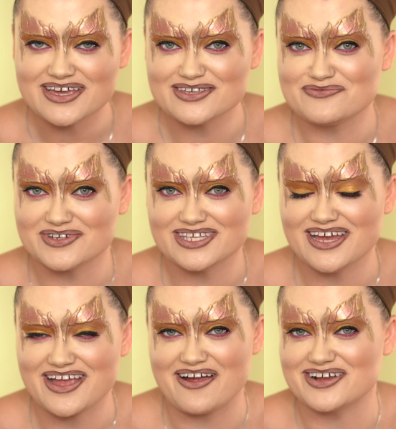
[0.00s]
is really
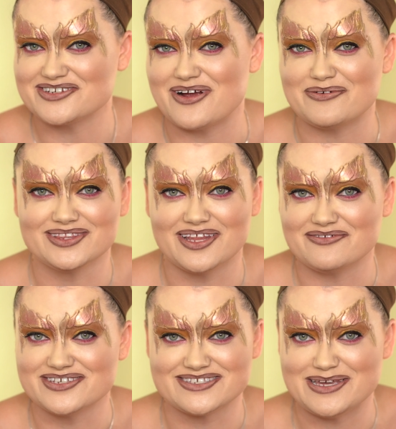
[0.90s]
a character I would
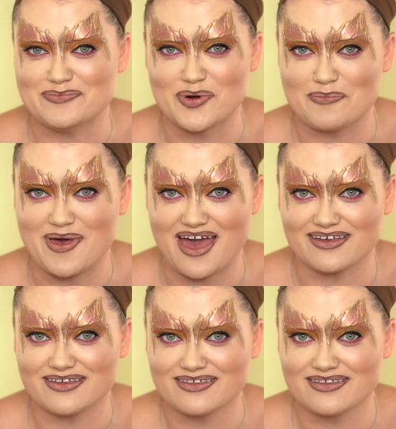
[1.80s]
love to see brought back.